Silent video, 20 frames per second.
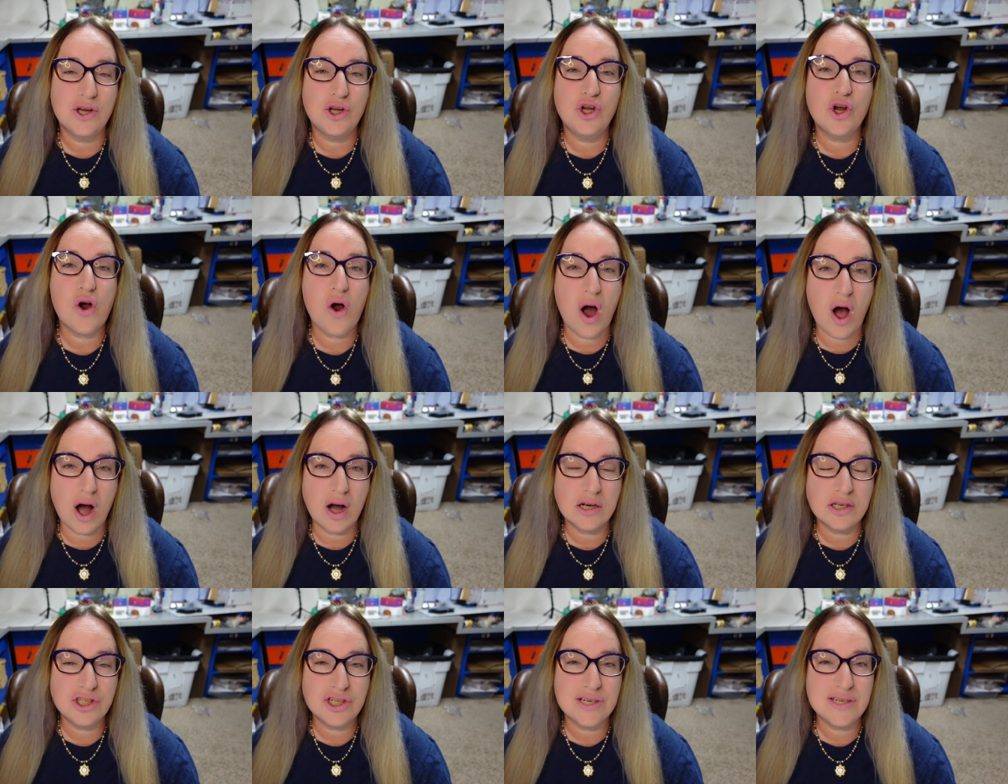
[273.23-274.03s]
your
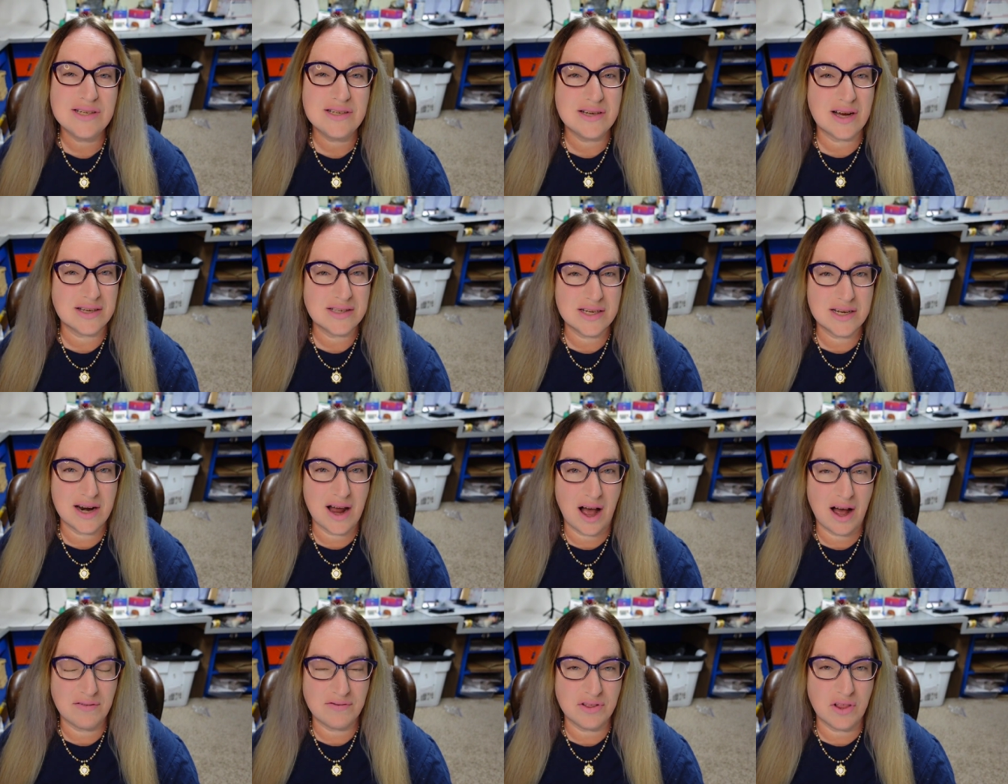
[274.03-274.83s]
auction doesn't
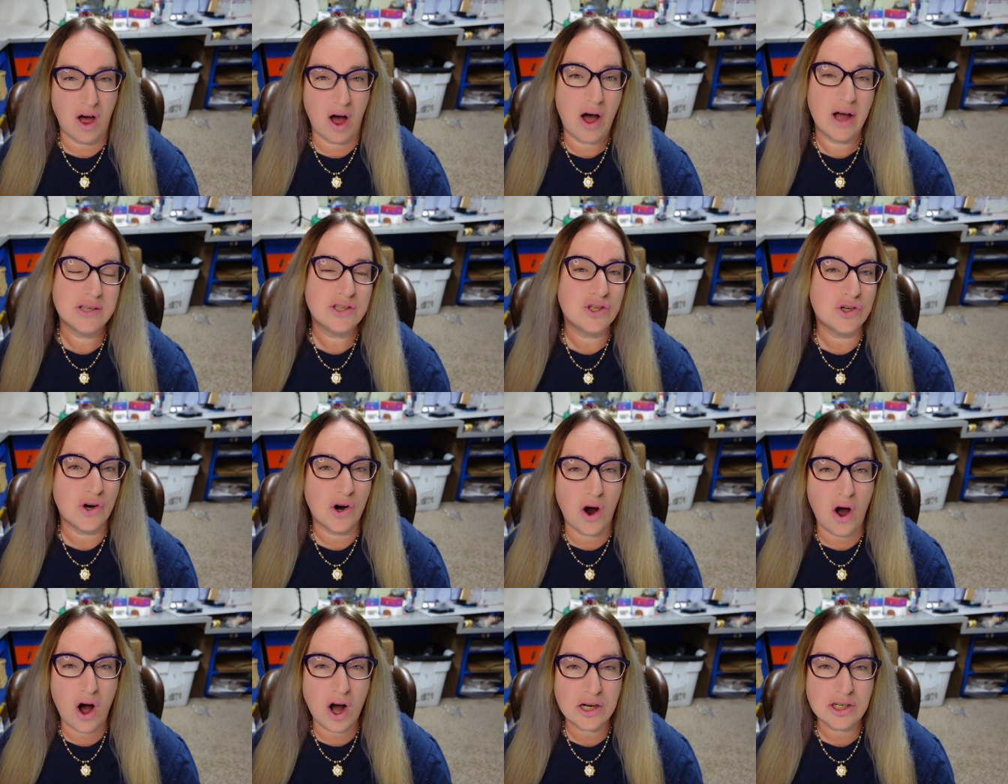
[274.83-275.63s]
have lots,
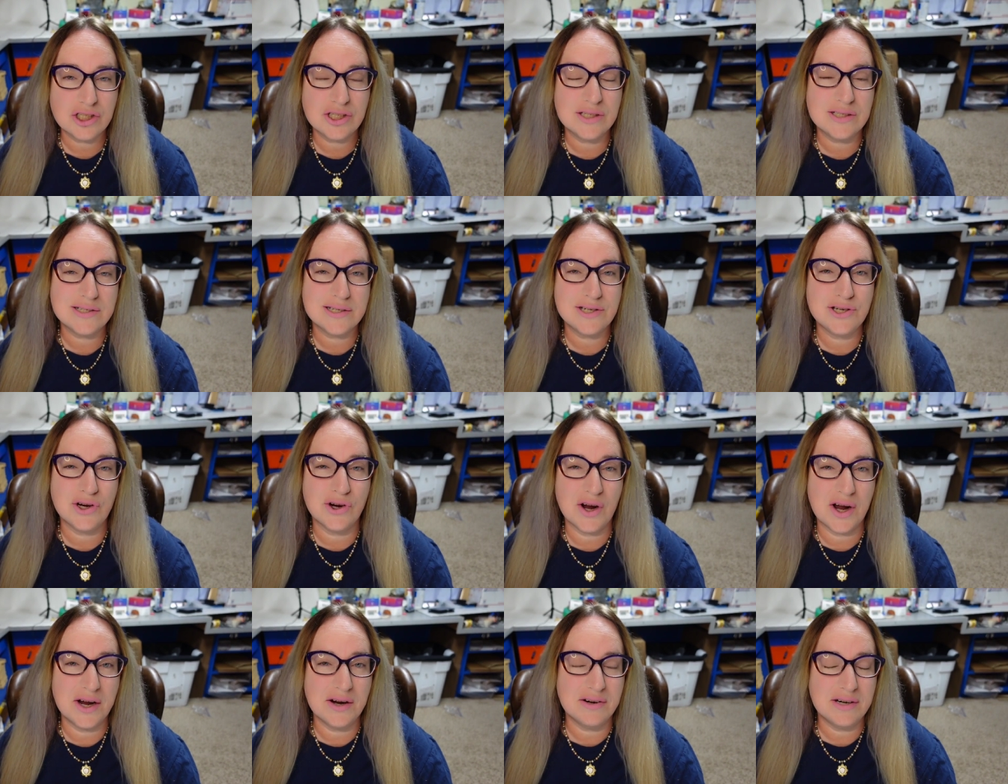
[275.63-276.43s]
or auctions in
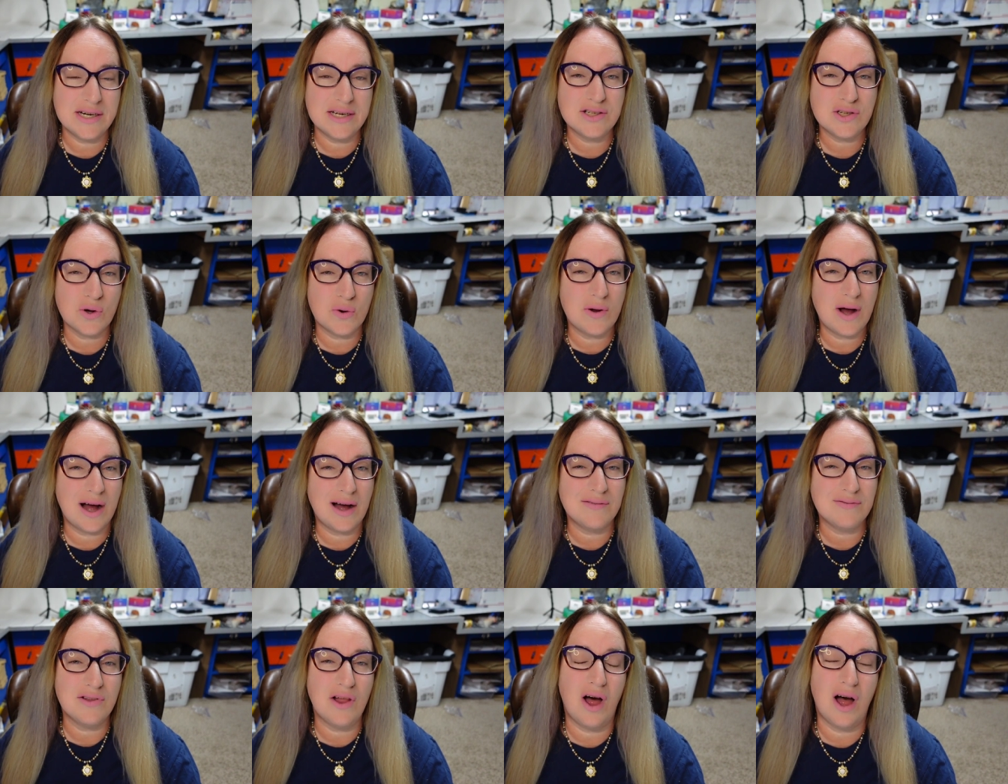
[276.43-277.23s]
your area don't
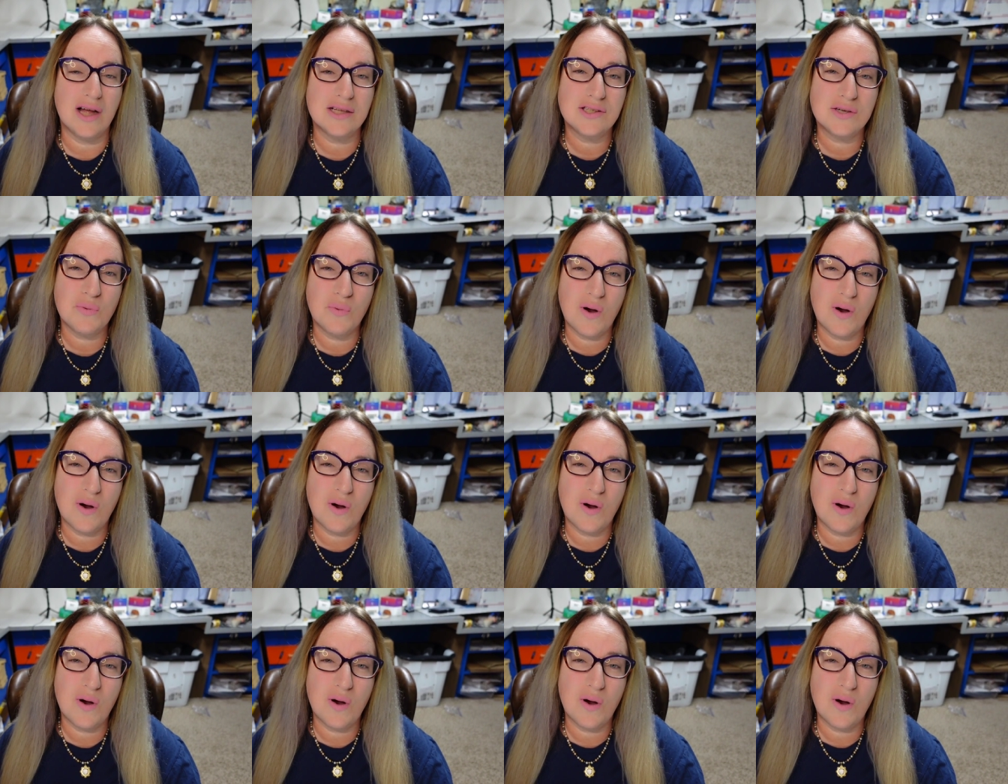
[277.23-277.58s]
have lots.